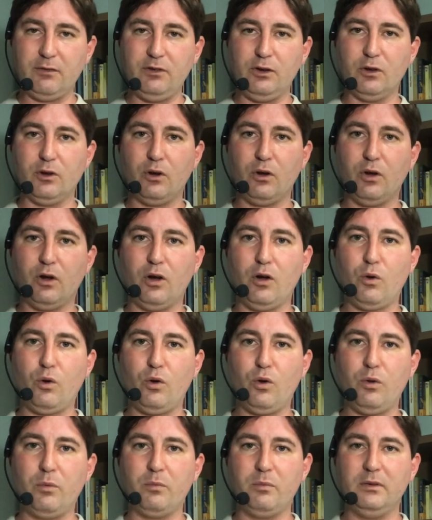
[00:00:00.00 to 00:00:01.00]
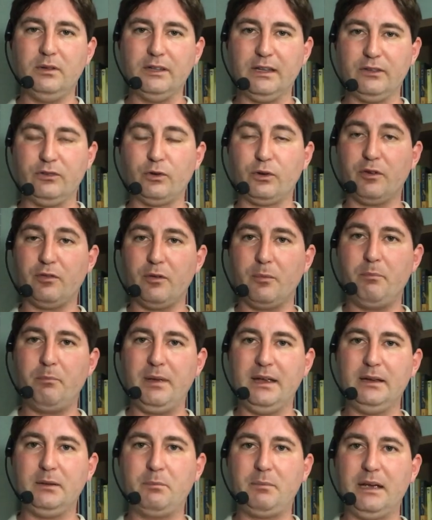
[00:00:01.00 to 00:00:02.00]
to give you a, a, whole sort of a
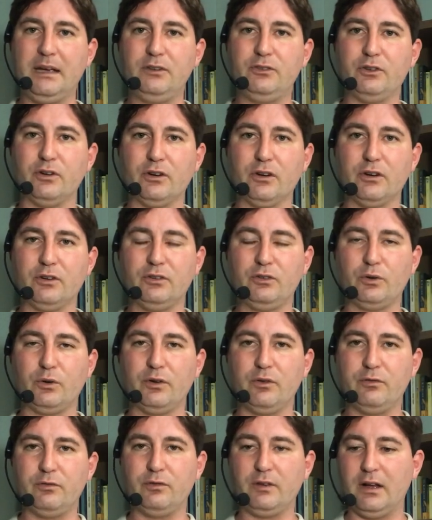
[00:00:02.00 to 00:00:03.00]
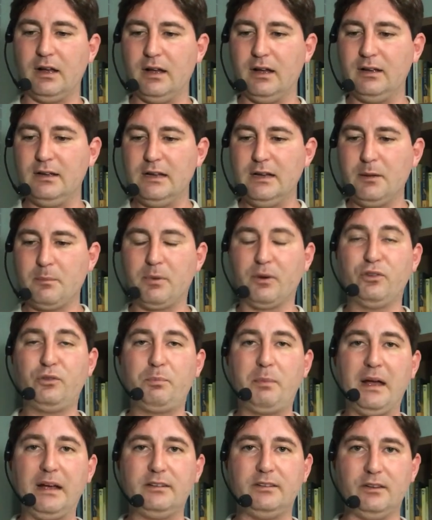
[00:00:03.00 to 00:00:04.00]
big picture sort of uh,
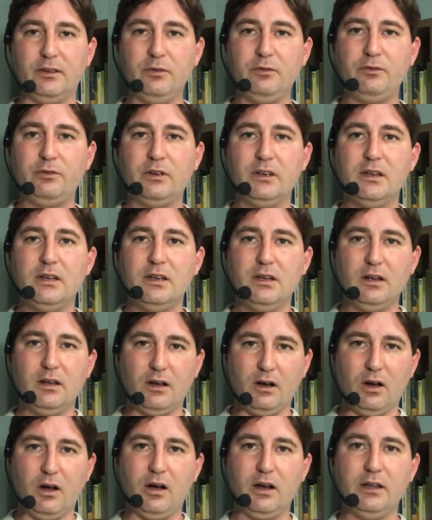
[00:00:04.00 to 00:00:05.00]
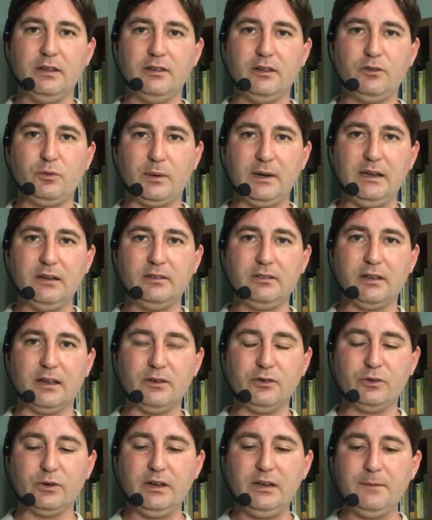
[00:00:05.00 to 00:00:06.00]
perspective on the 20th
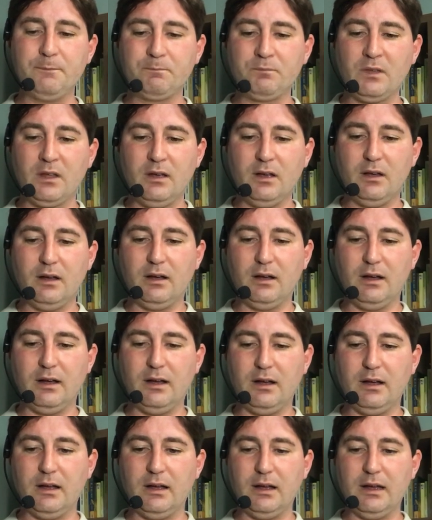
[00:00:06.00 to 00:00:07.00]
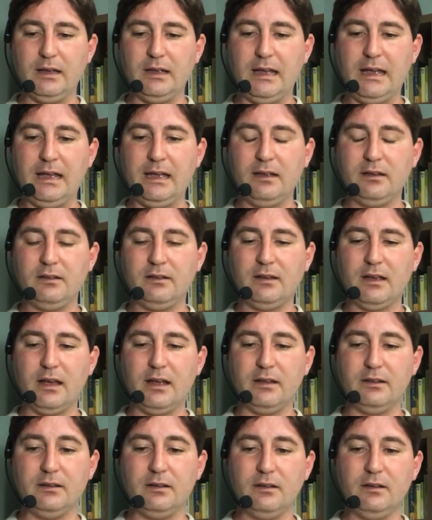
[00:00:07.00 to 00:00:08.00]
century. Uh, and
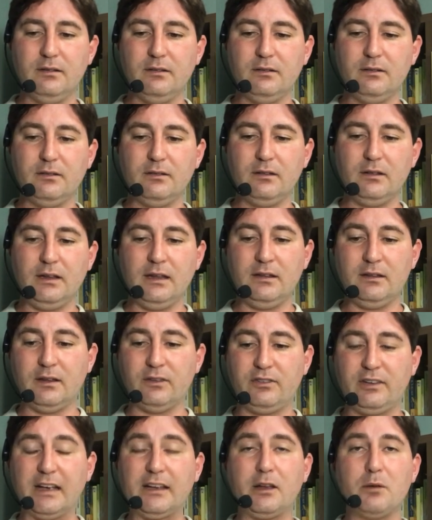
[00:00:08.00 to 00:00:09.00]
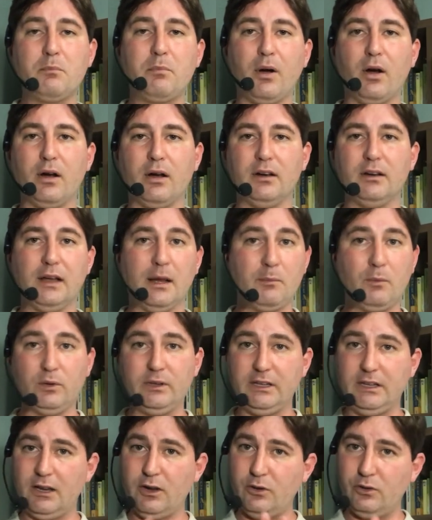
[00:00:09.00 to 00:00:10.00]
uh, in the second part, I'm
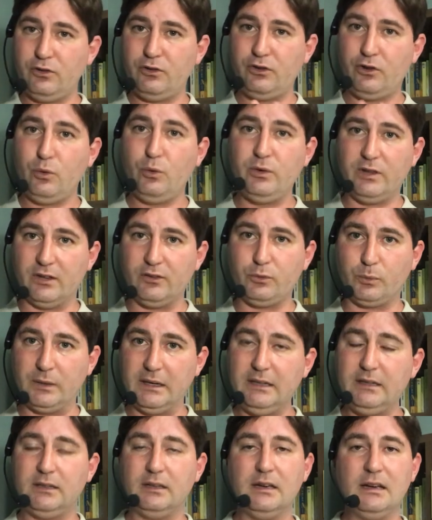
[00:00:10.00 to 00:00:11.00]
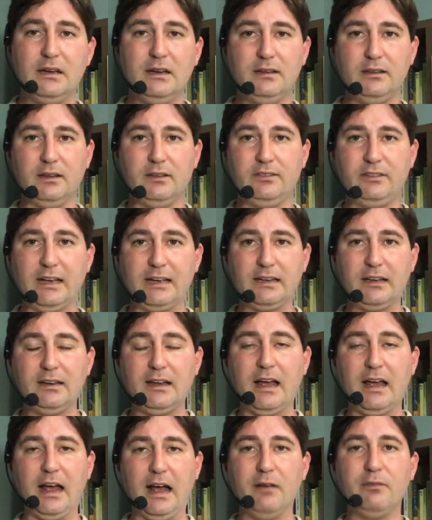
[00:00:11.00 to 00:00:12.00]
only going to do two this week. The
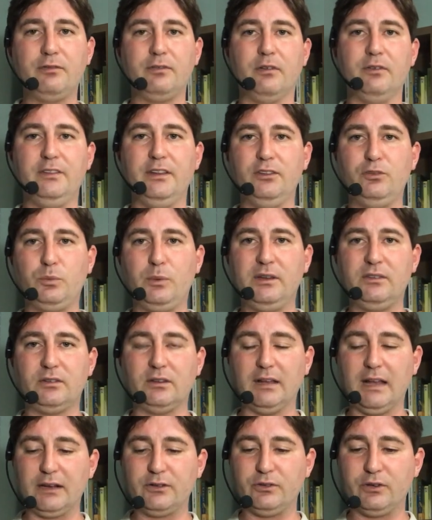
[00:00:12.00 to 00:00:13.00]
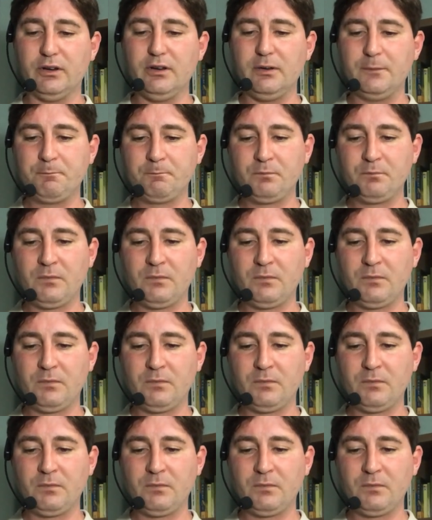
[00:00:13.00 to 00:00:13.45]
second half of this week's lecture,